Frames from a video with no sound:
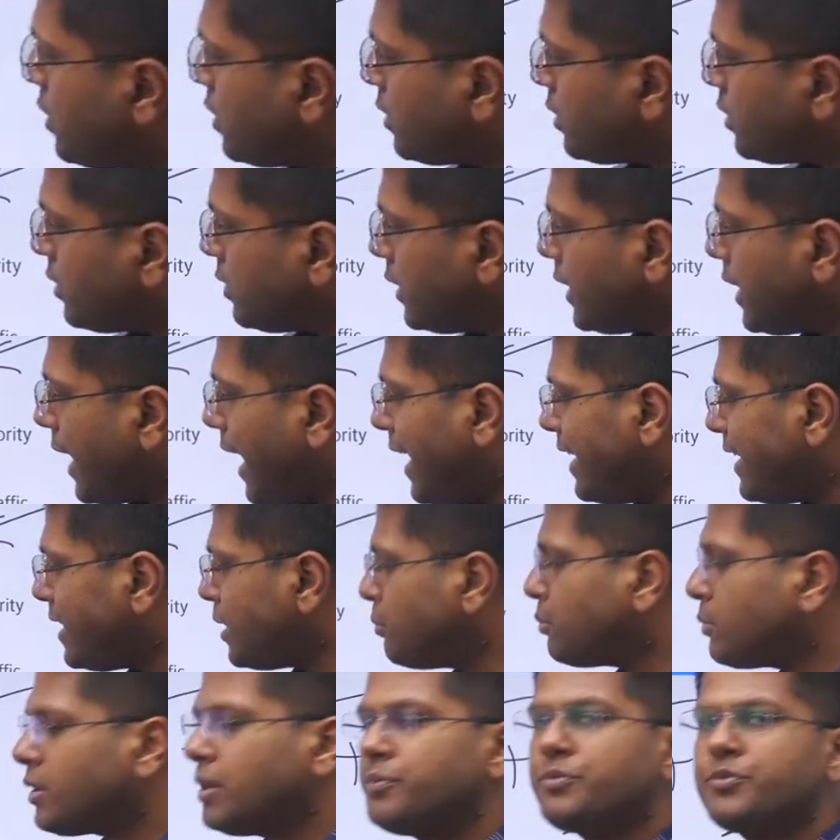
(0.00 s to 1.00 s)
uh, the
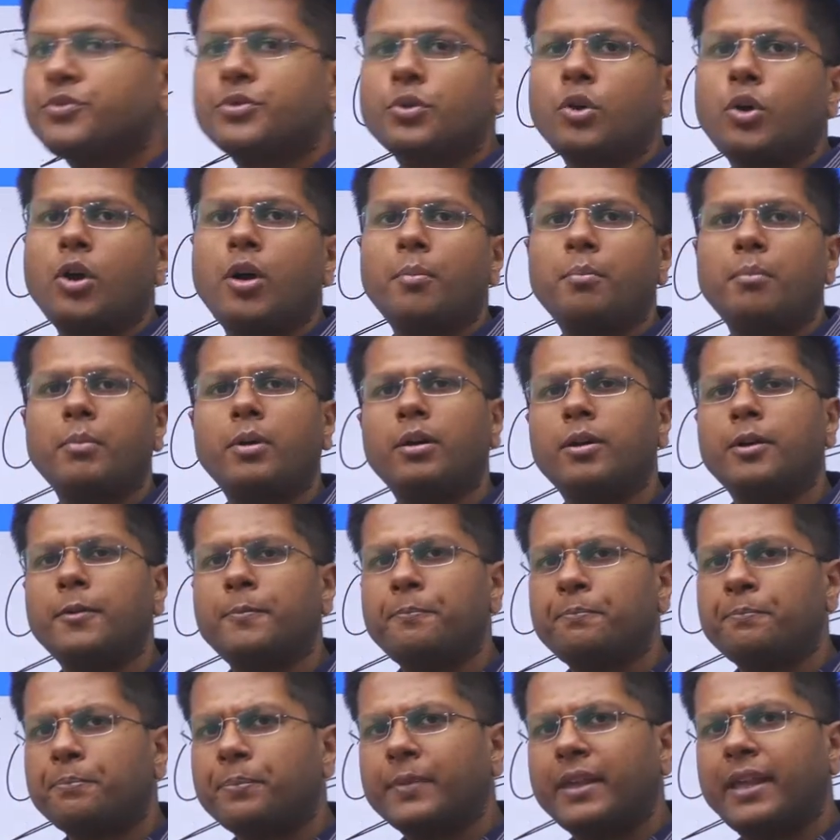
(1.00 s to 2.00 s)
item comes from uh,
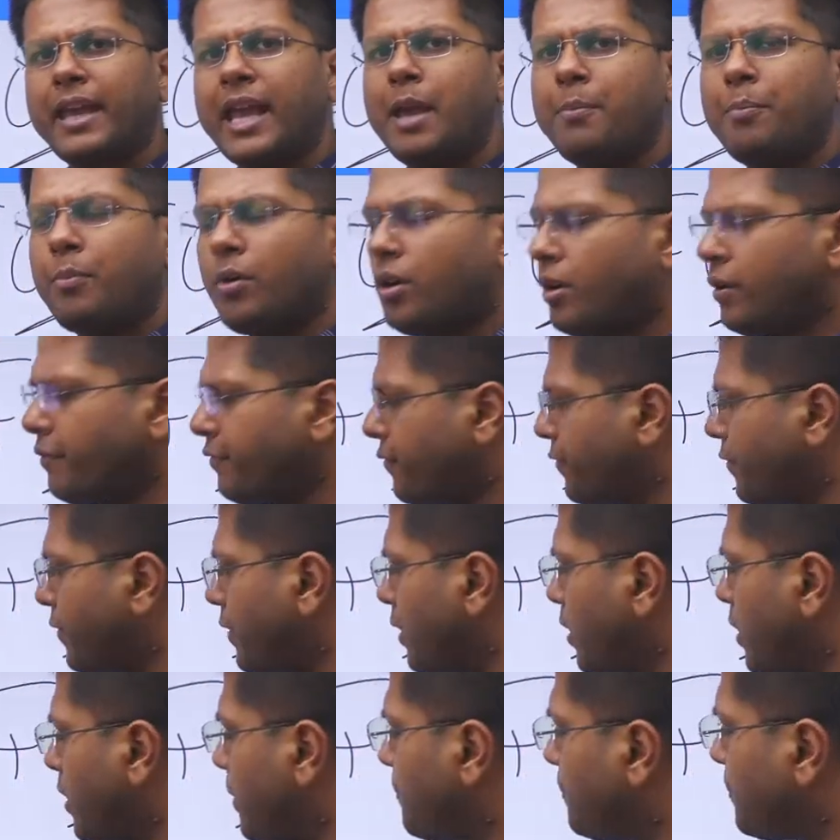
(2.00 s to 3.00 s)
Cape of
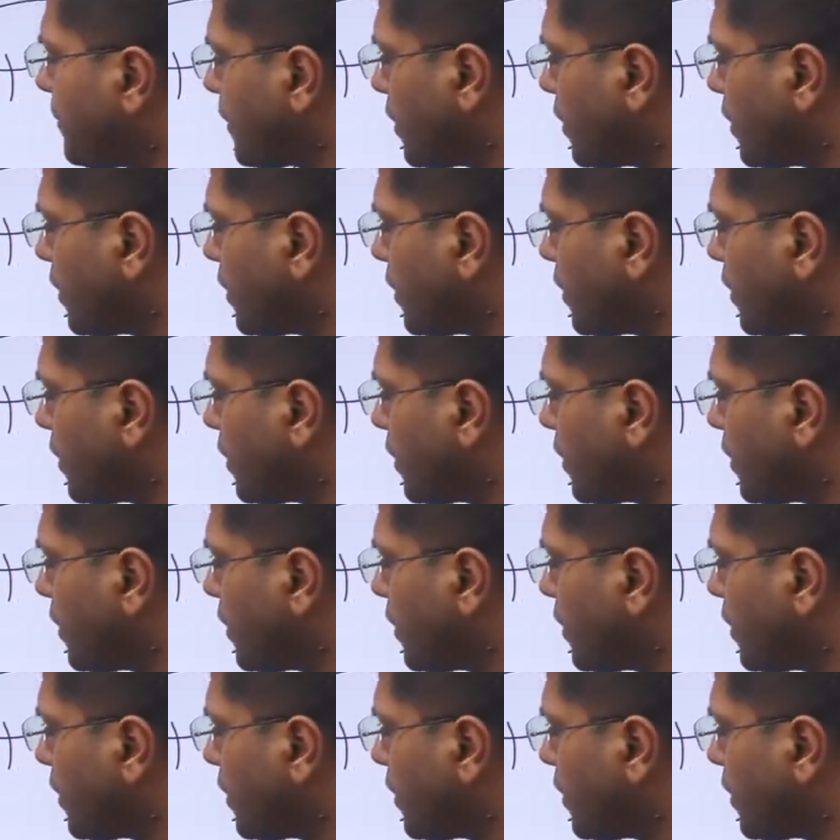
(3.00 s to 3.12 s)
uh,